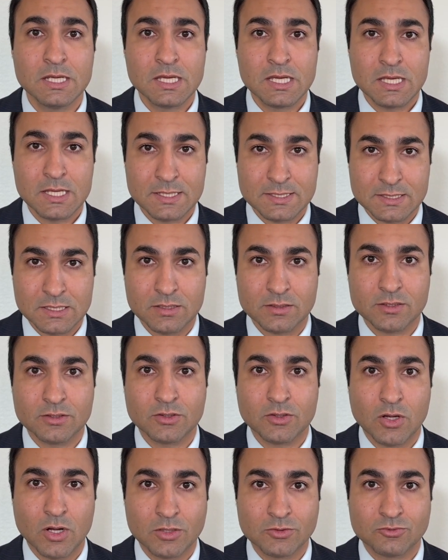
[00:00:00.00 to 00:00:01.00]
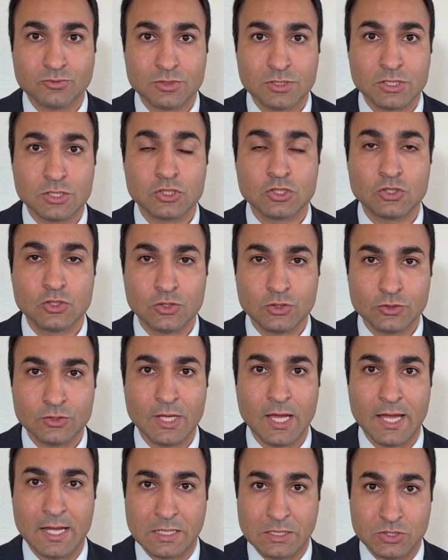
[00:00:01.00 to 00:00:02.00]
a certain country could
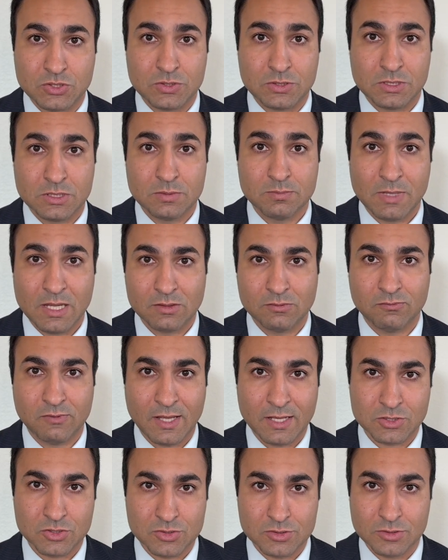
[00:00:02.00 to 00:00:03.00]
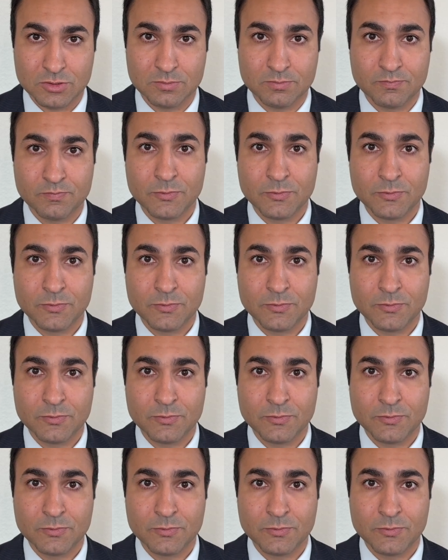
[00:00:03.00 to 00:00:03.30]
actually manufacture them.